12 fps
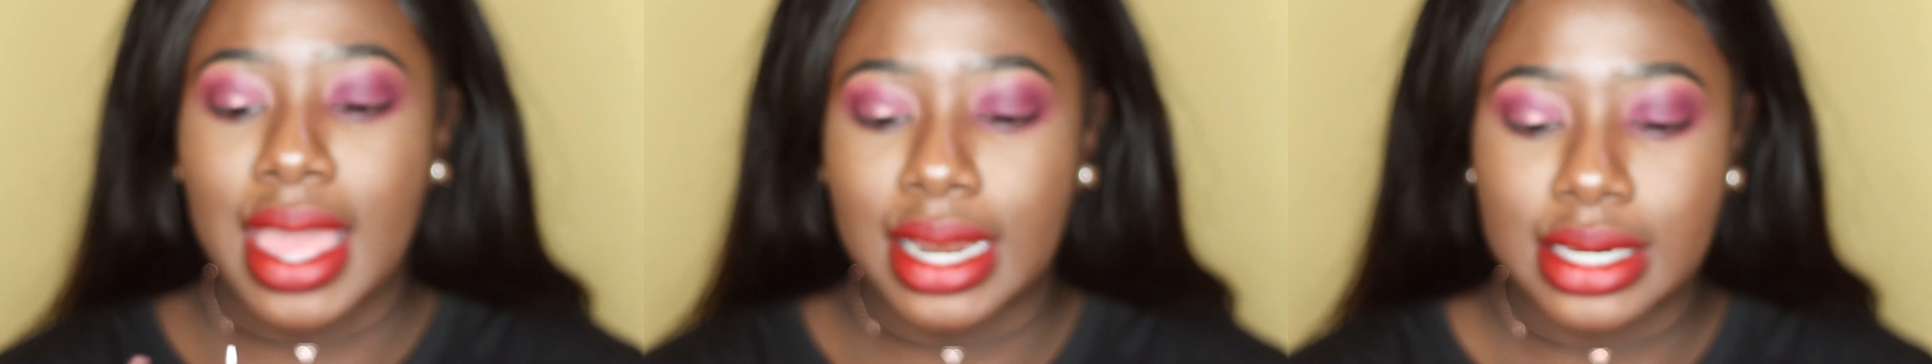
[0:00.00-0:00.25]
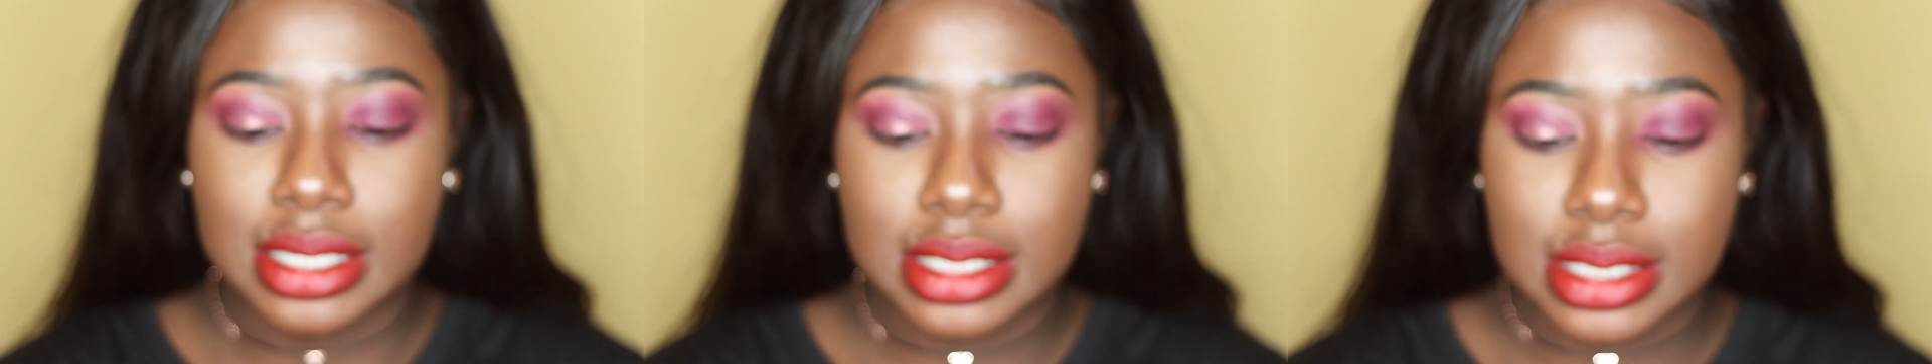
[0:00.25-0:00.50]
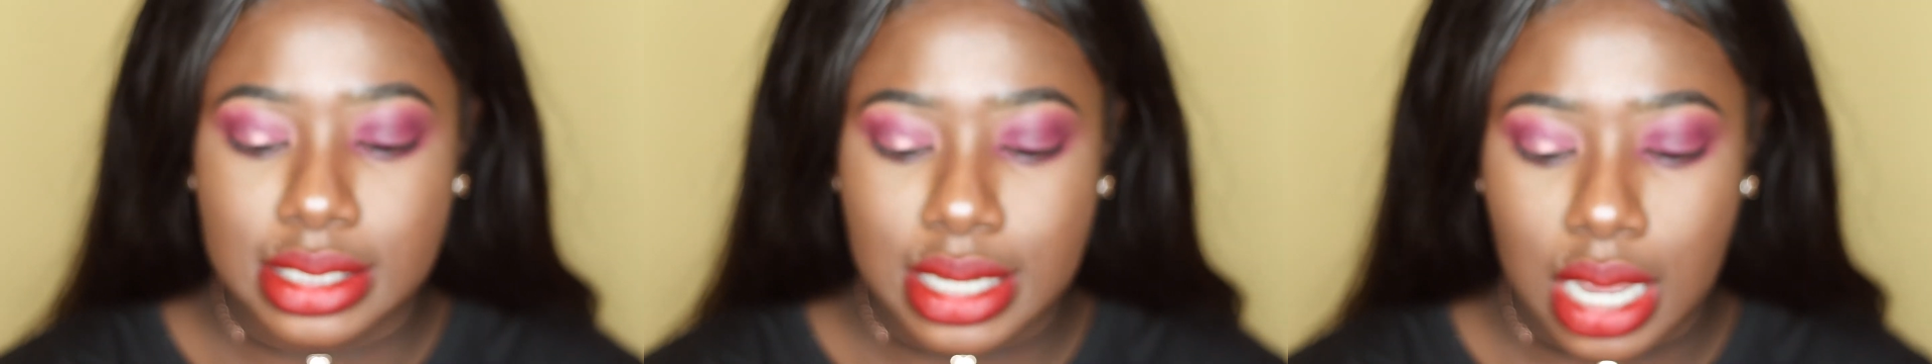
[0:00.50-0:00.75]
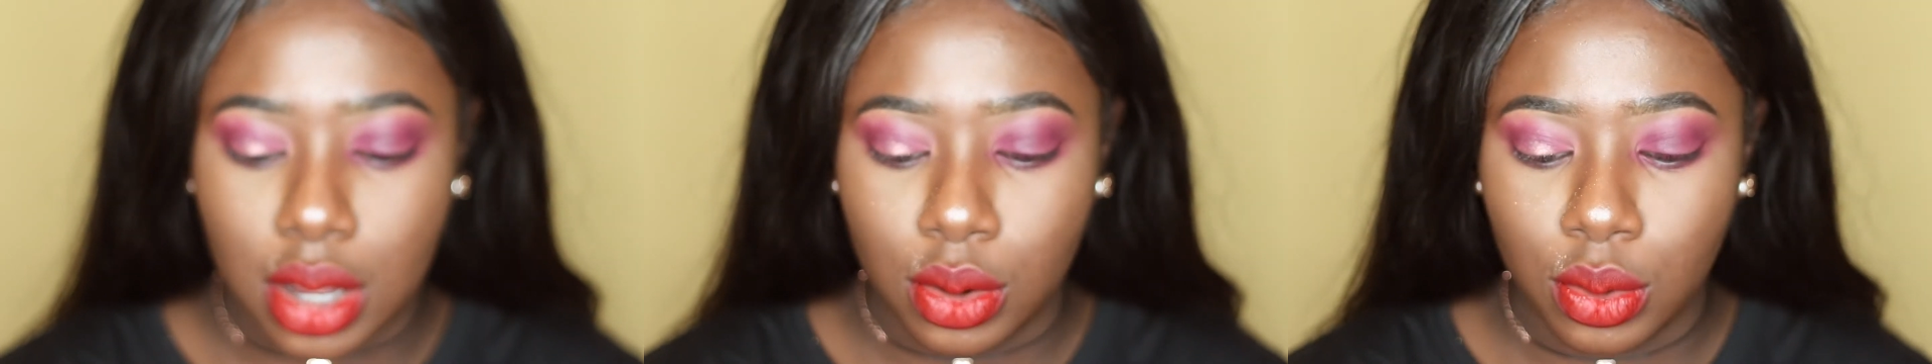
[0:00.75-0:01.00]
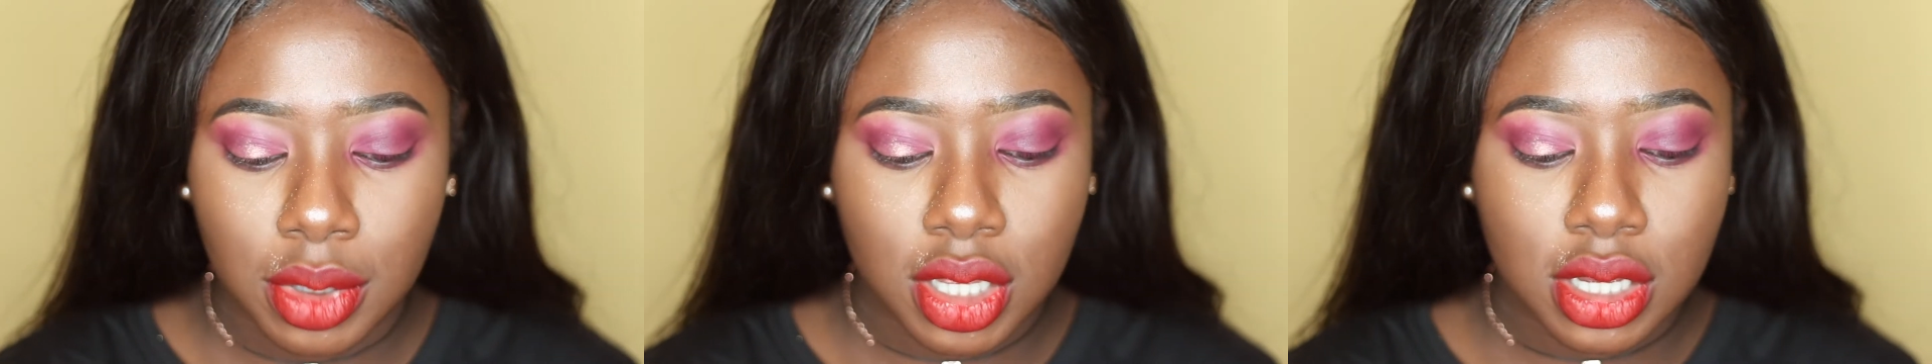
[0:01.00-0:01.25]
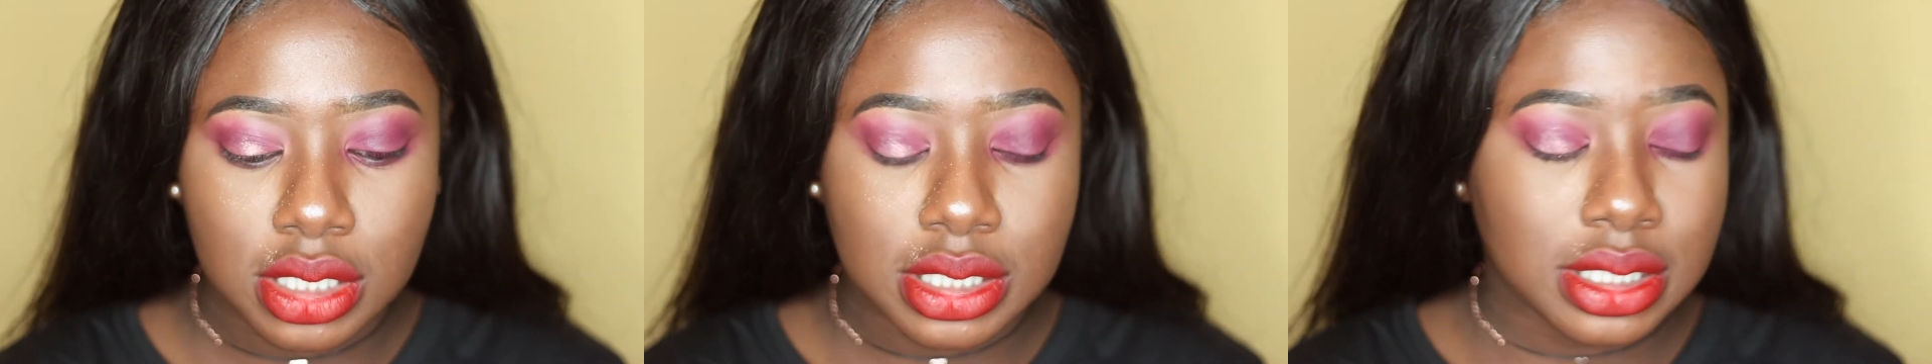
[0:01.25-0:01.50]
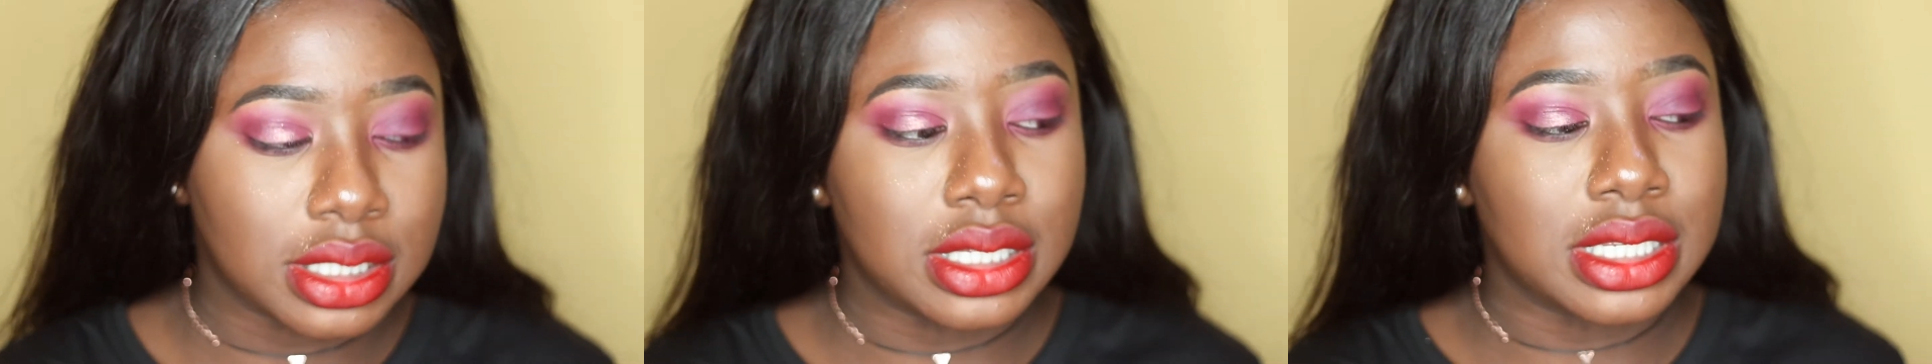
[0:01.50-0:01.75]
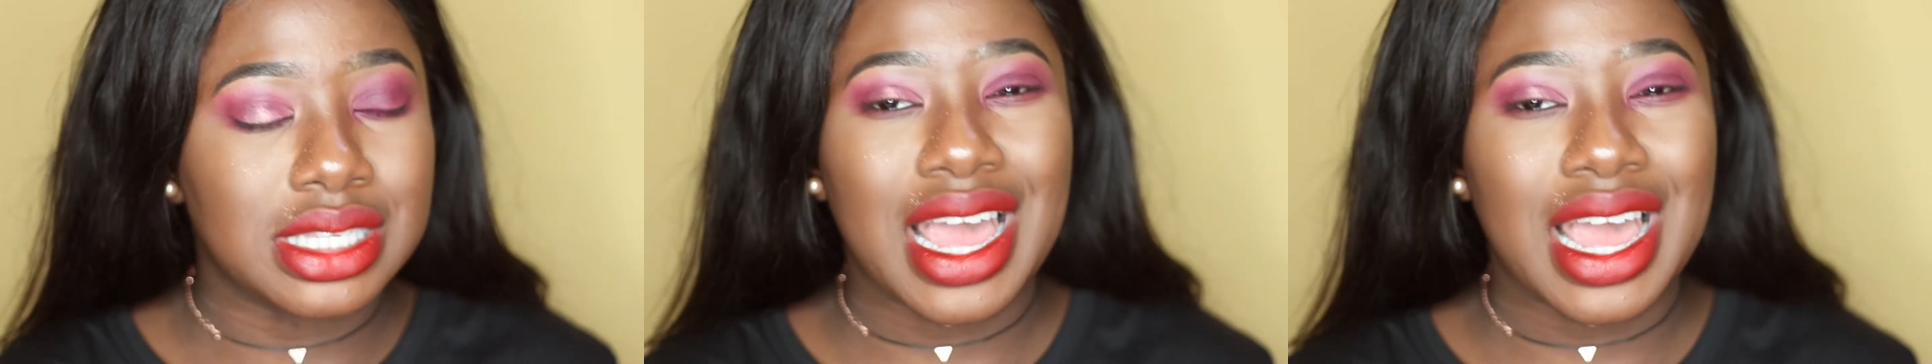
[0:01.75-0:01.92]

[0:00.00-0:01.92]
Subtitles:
eyelids now because these